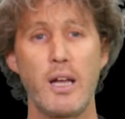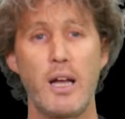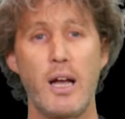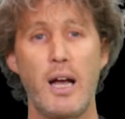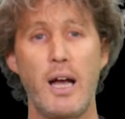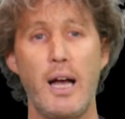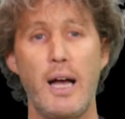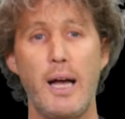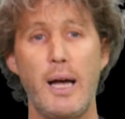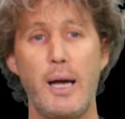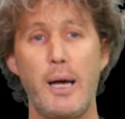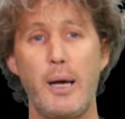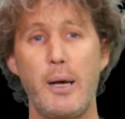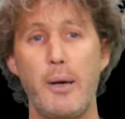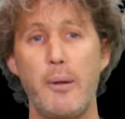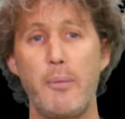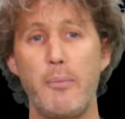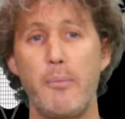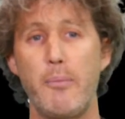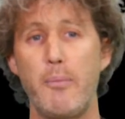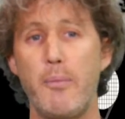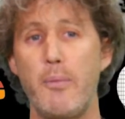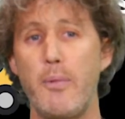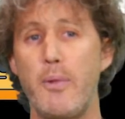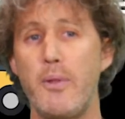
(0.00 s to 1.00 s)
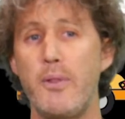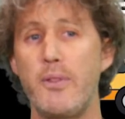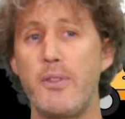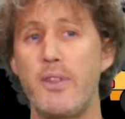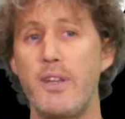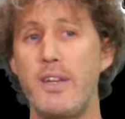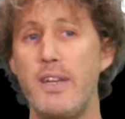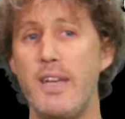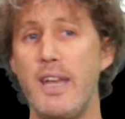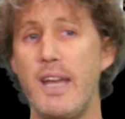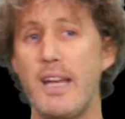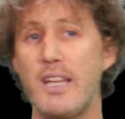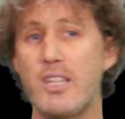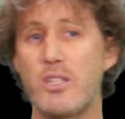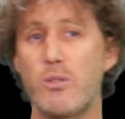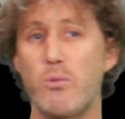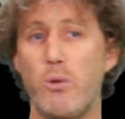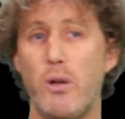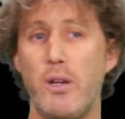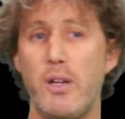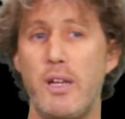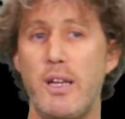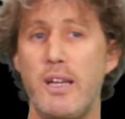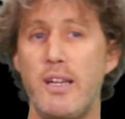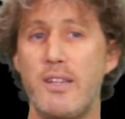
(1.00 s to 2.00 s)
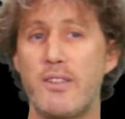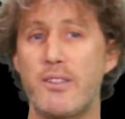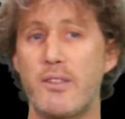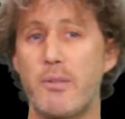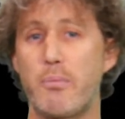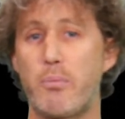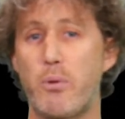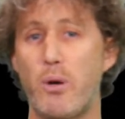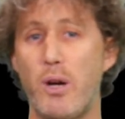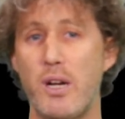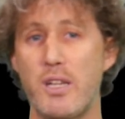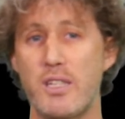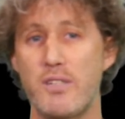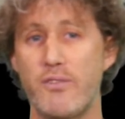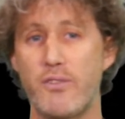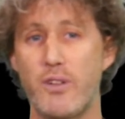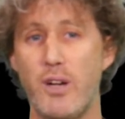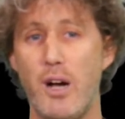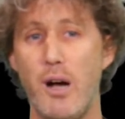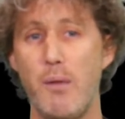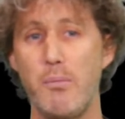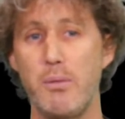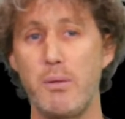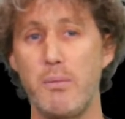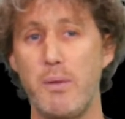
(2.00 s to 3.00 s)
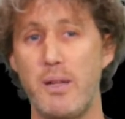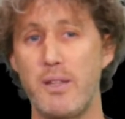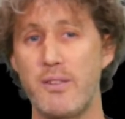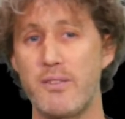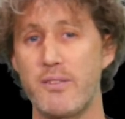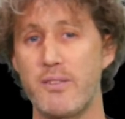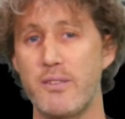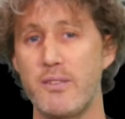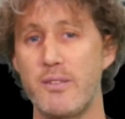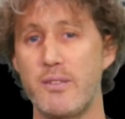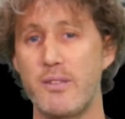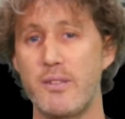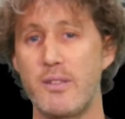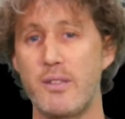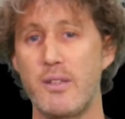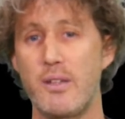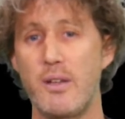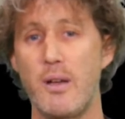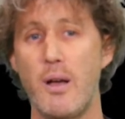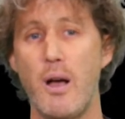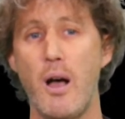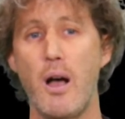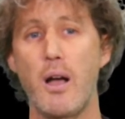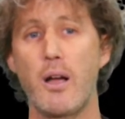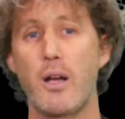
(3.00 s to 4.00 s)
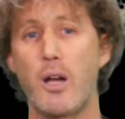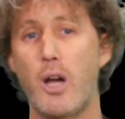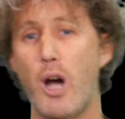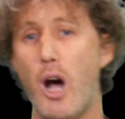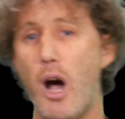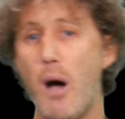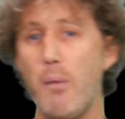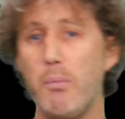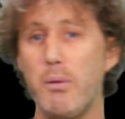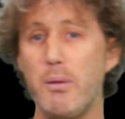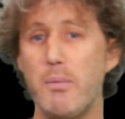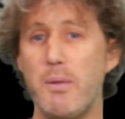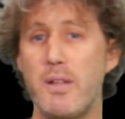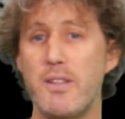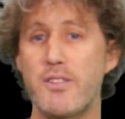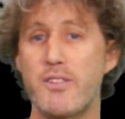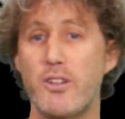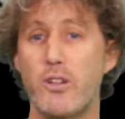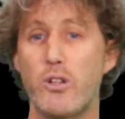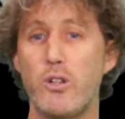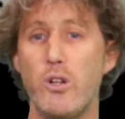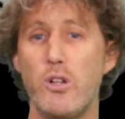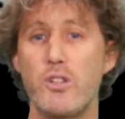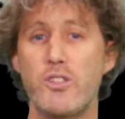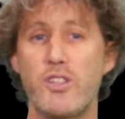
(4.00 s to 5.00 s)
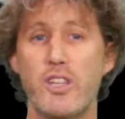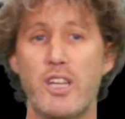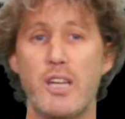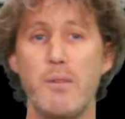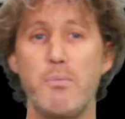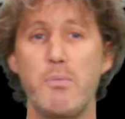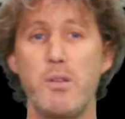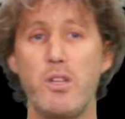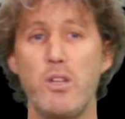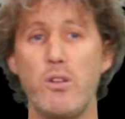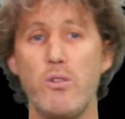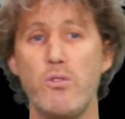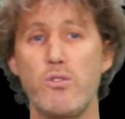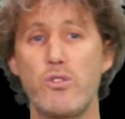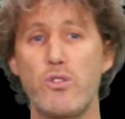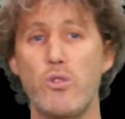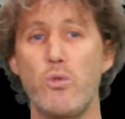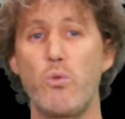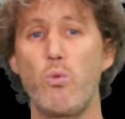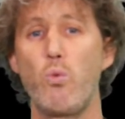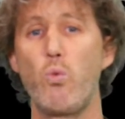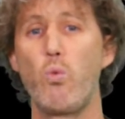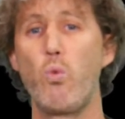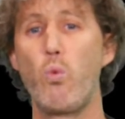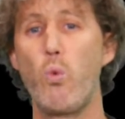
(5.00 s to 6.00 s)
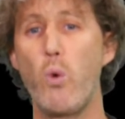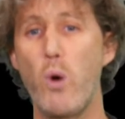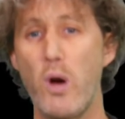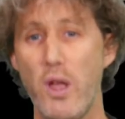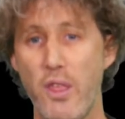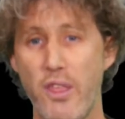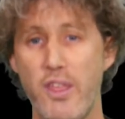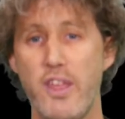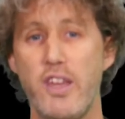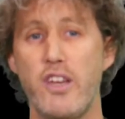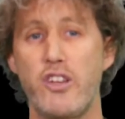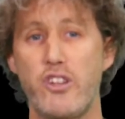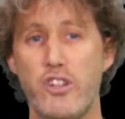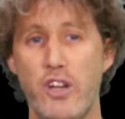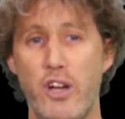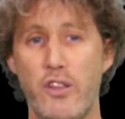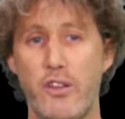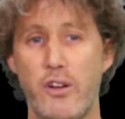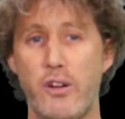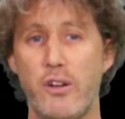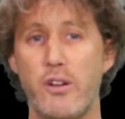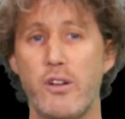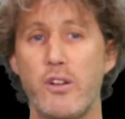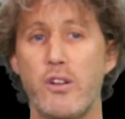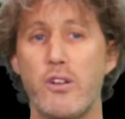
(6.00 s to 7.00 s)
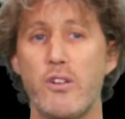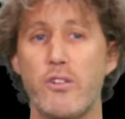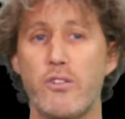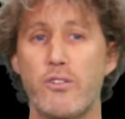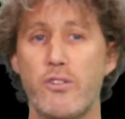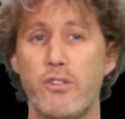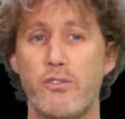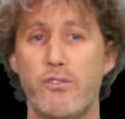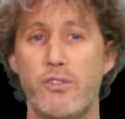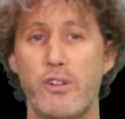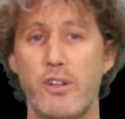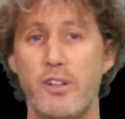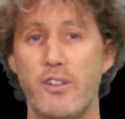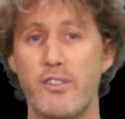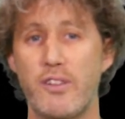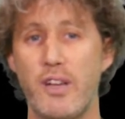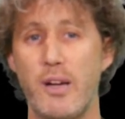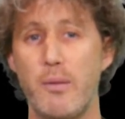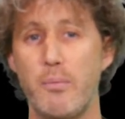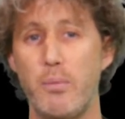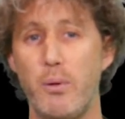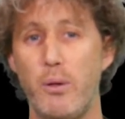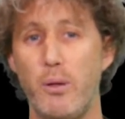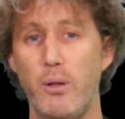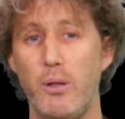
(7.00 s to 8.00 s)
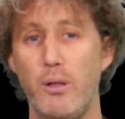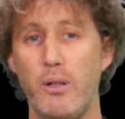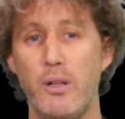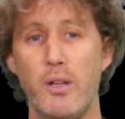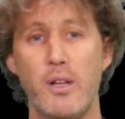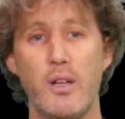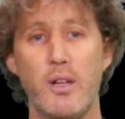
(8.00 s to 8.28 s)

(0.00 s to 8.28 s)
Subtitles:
The next one is the price of complements. Complements are goods that can be used with each other. So for example,